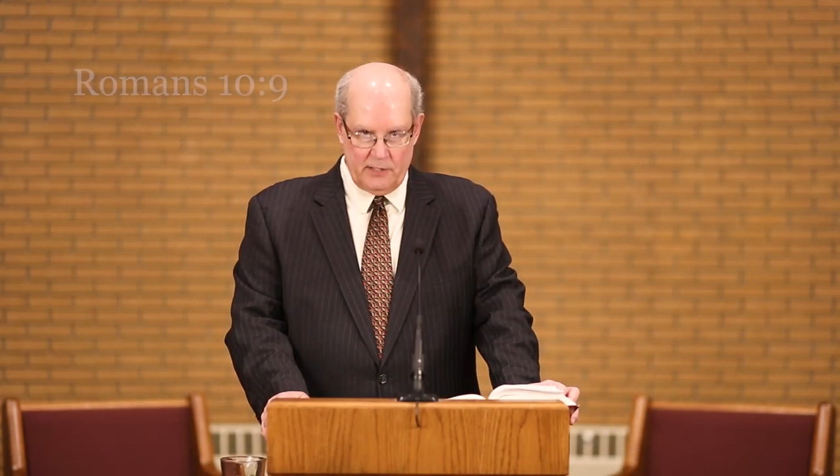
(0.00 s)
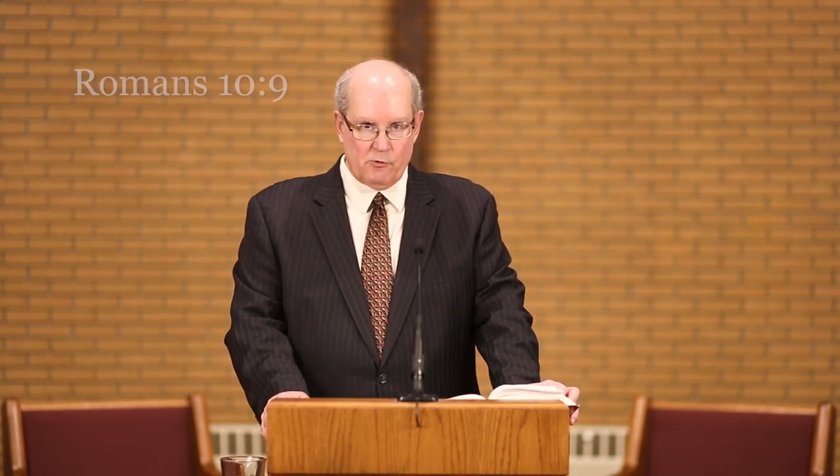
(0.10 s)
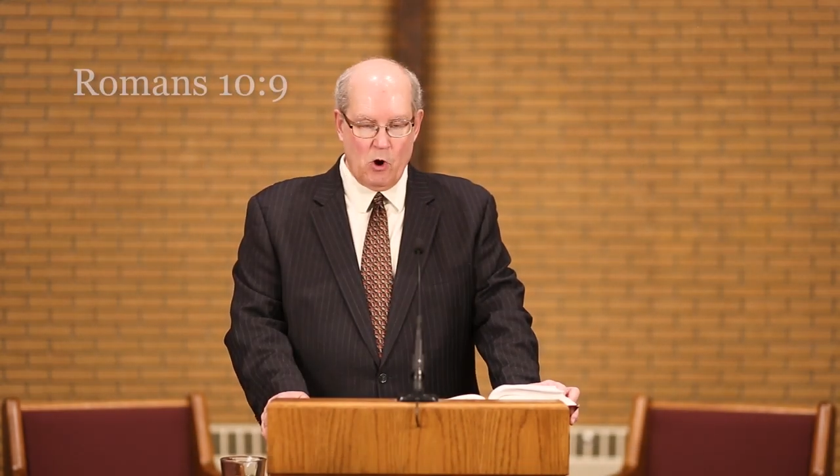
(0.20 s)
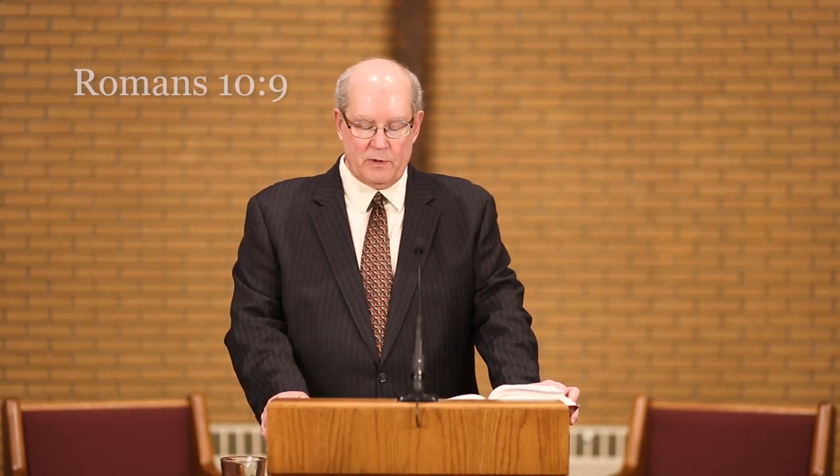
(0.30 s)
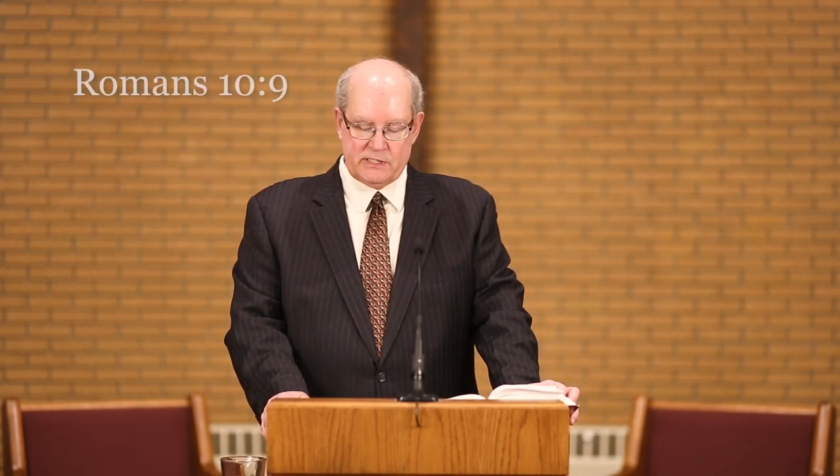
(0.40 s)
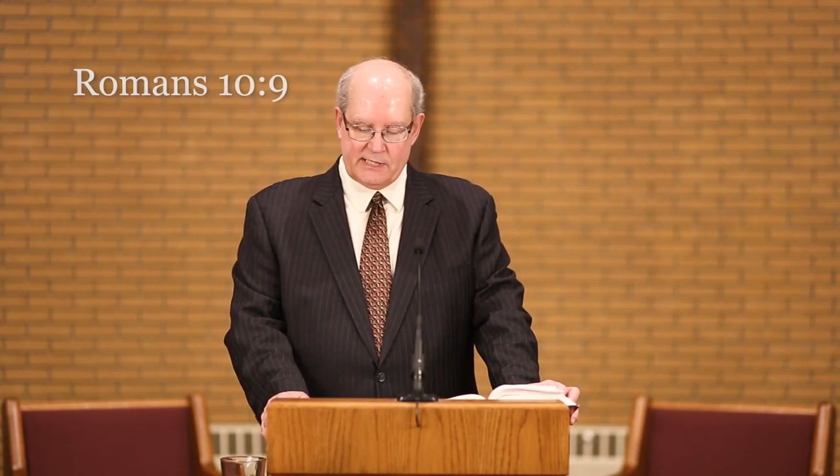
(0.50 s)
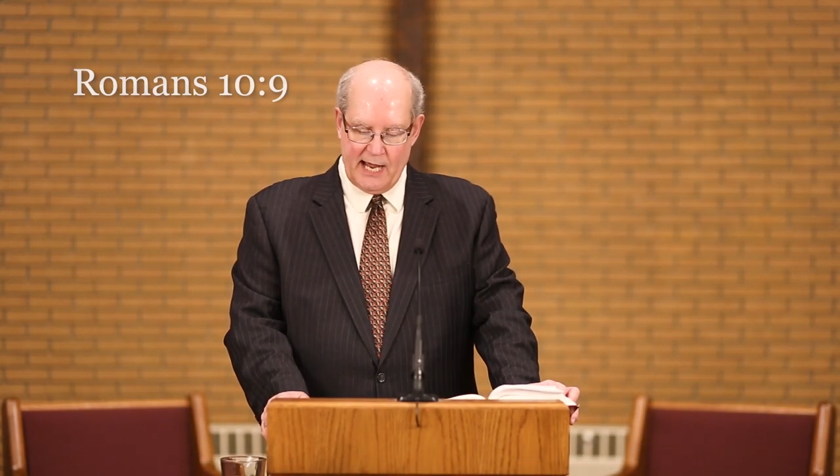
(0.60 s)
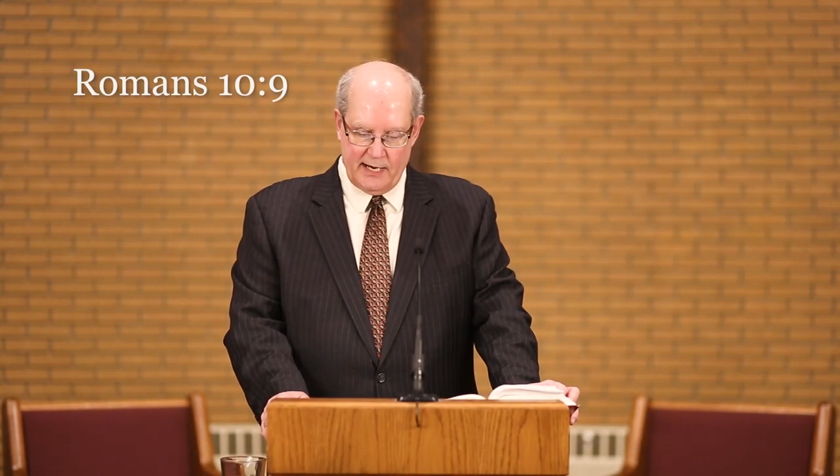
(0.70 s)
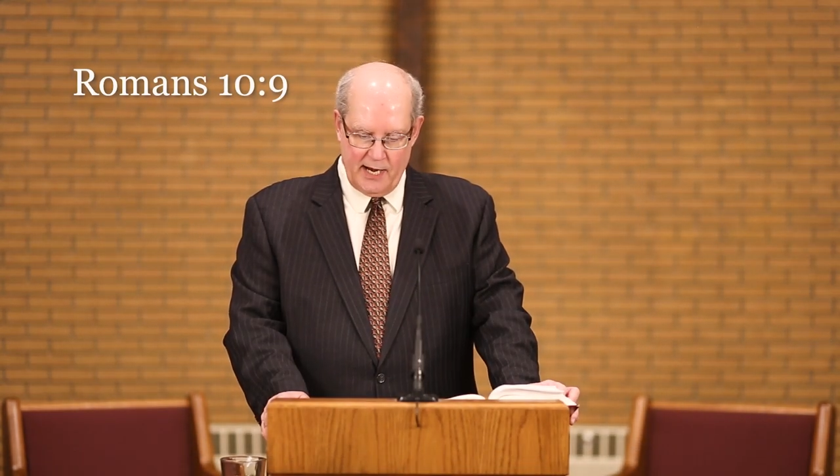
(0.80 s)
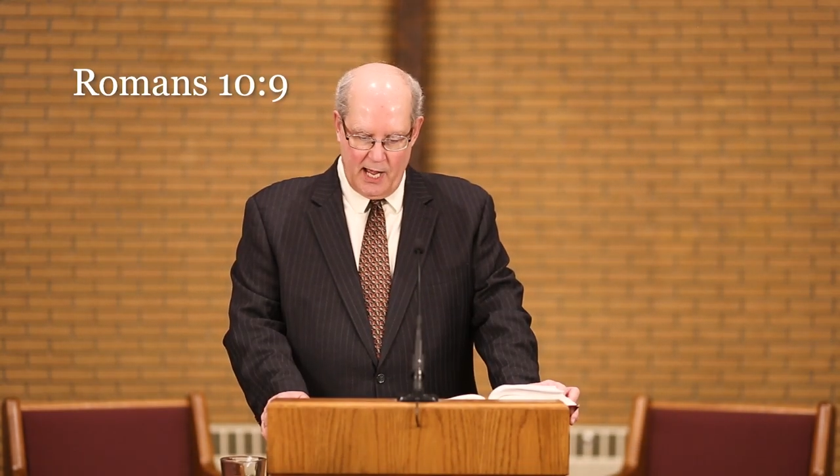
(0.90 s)
In Romans
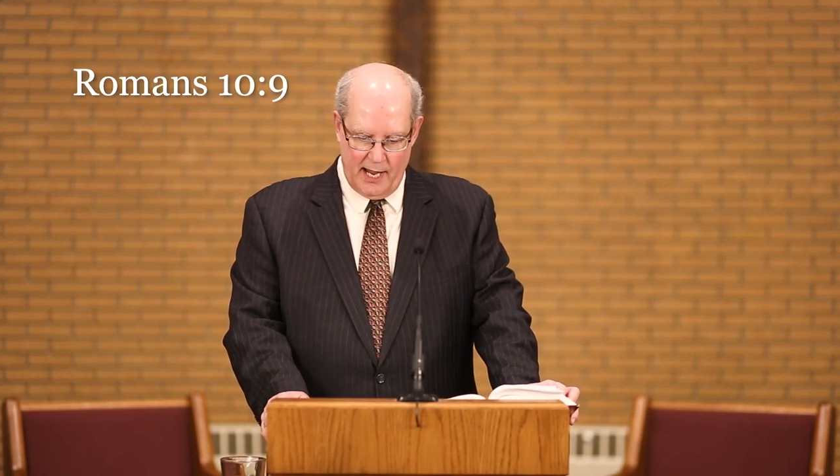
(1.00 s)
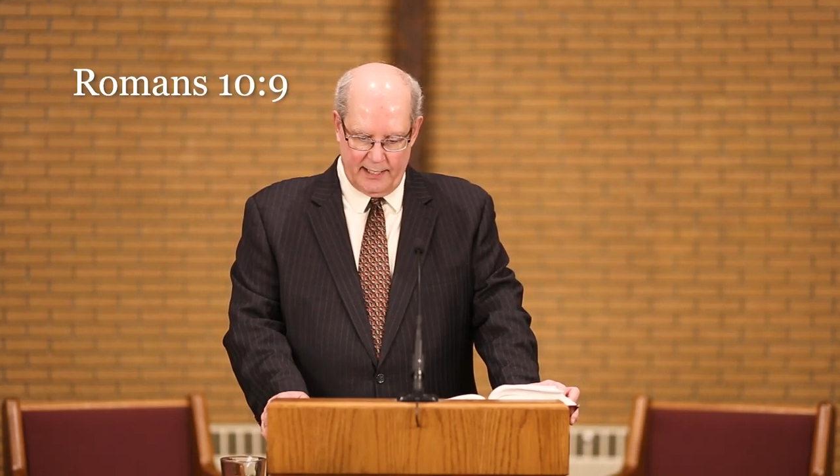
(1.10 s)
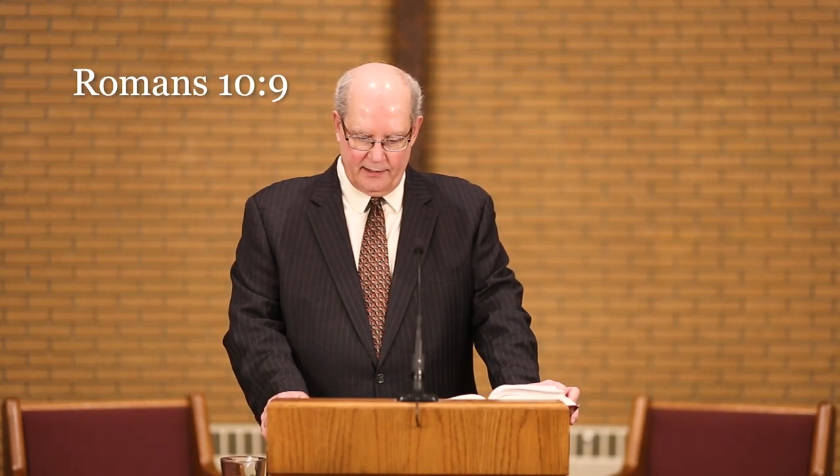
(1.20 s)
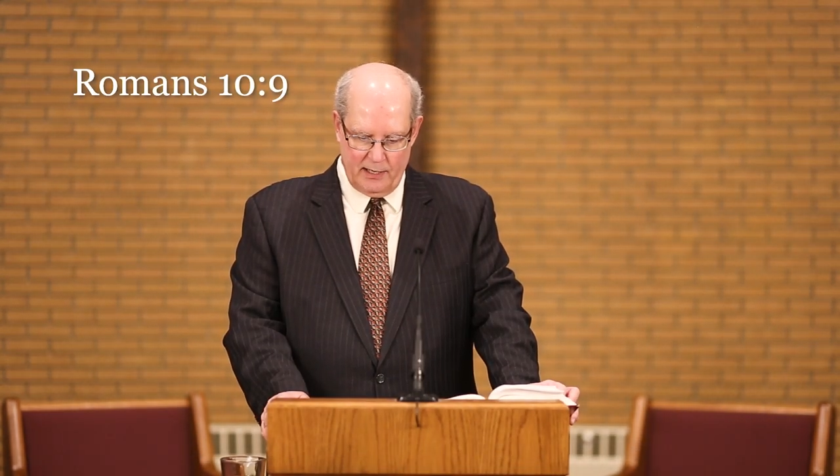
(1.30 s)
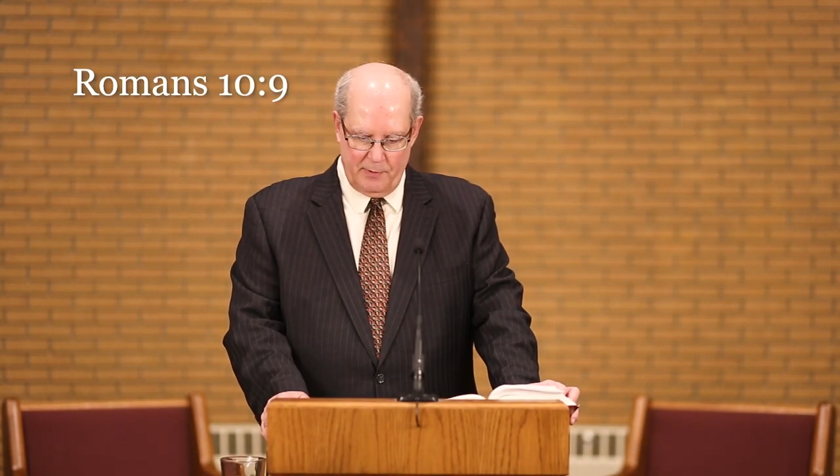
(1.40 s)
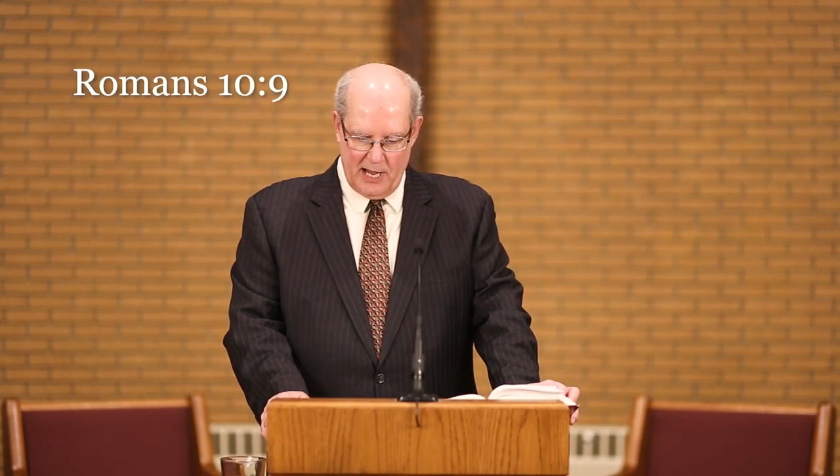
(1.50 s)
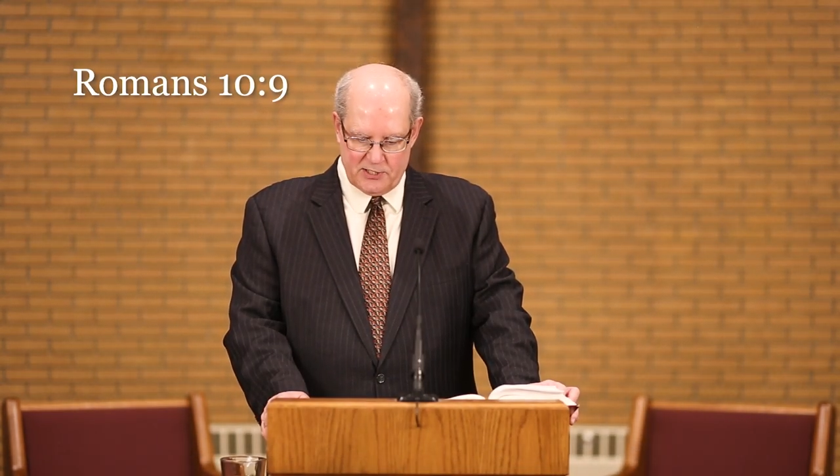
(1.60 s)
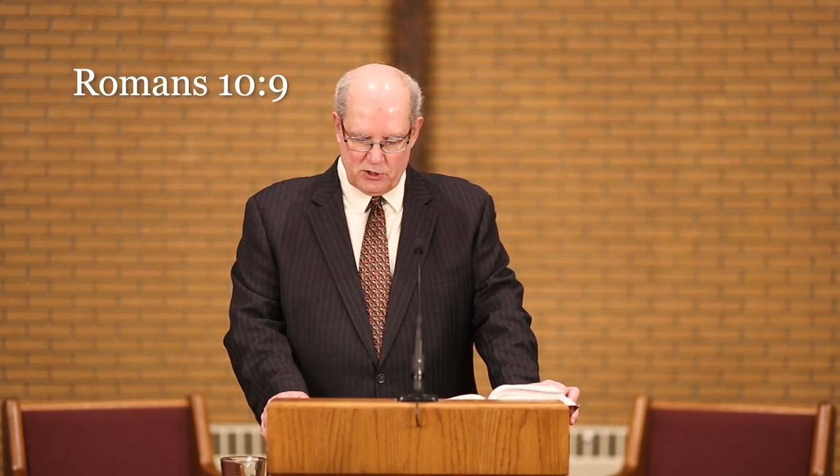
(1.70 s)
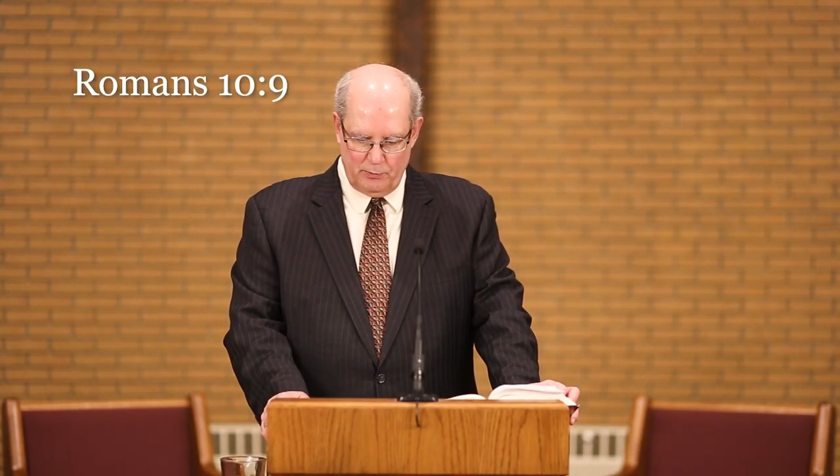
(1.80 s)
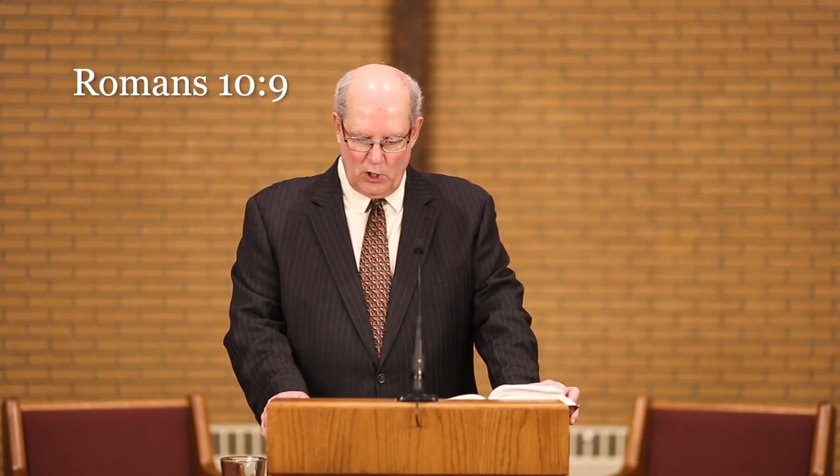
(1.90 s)
10 9, the
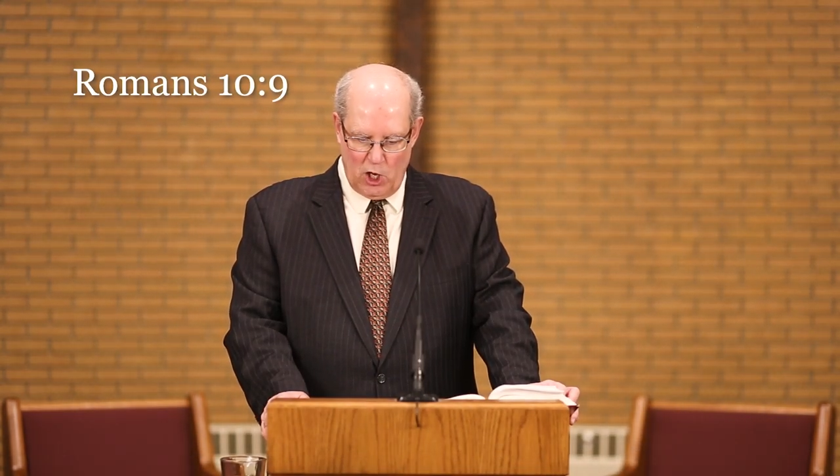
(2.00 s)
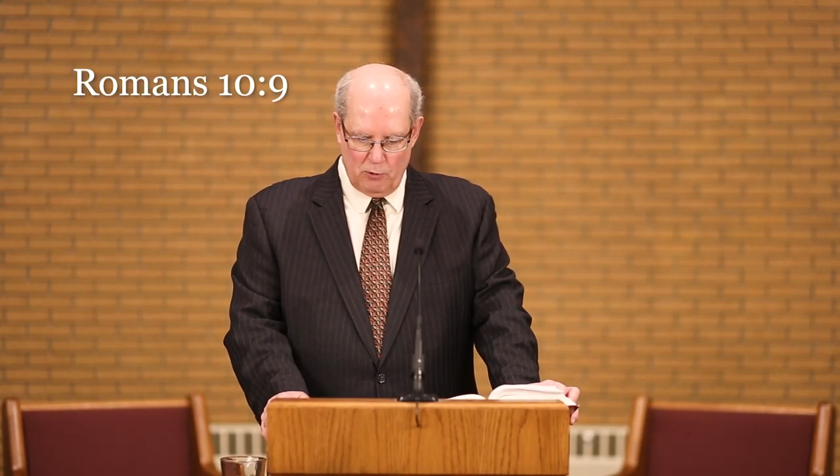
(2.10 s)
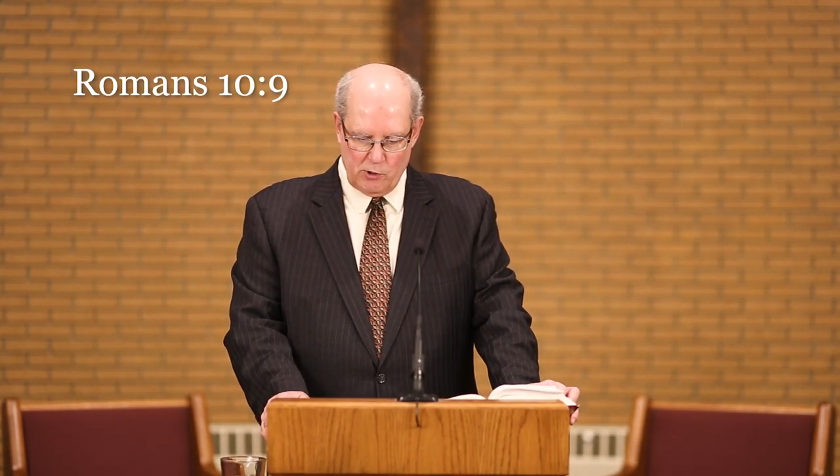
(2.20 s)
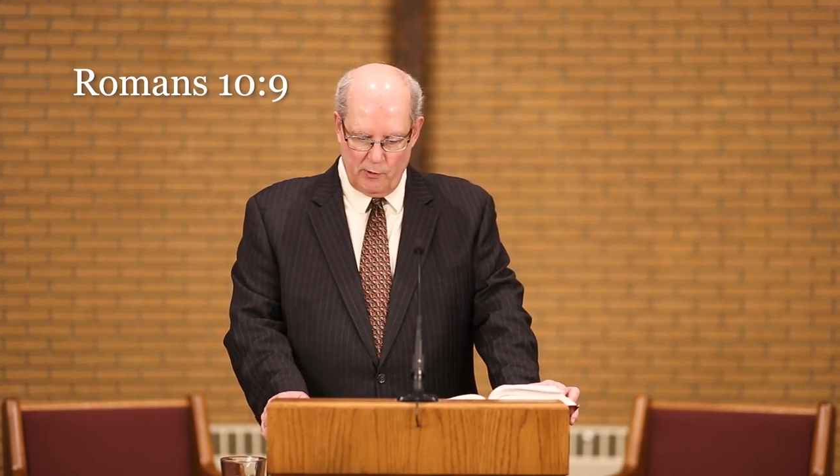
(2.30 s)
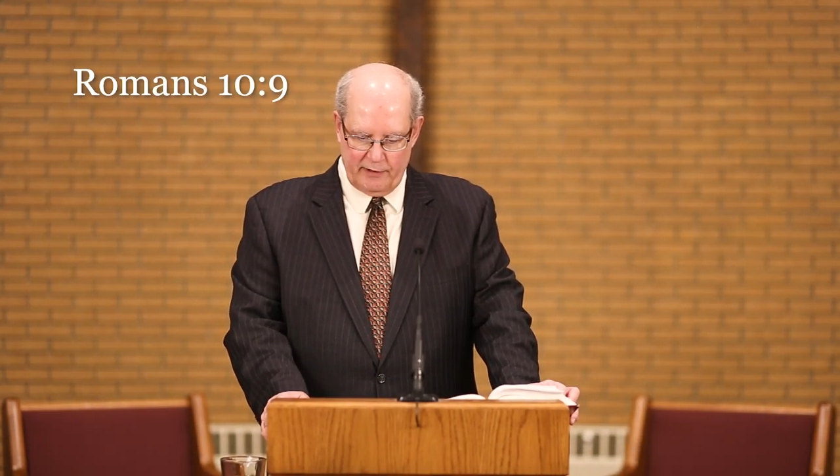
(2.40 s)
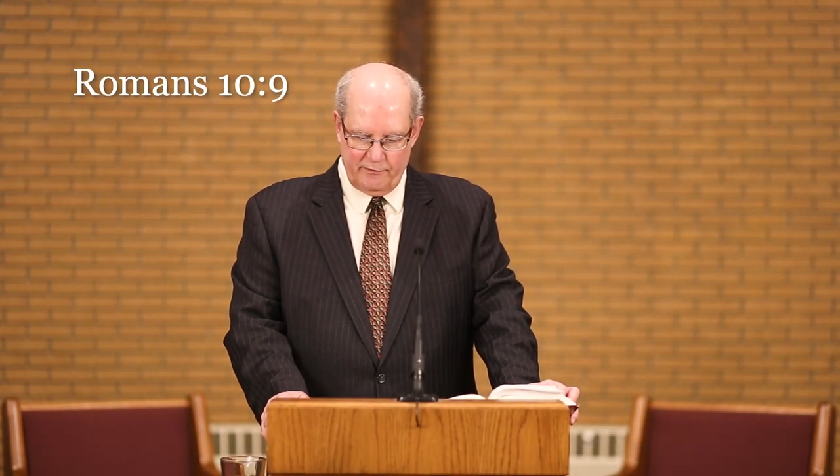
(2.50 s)
Apostle Paul wrote,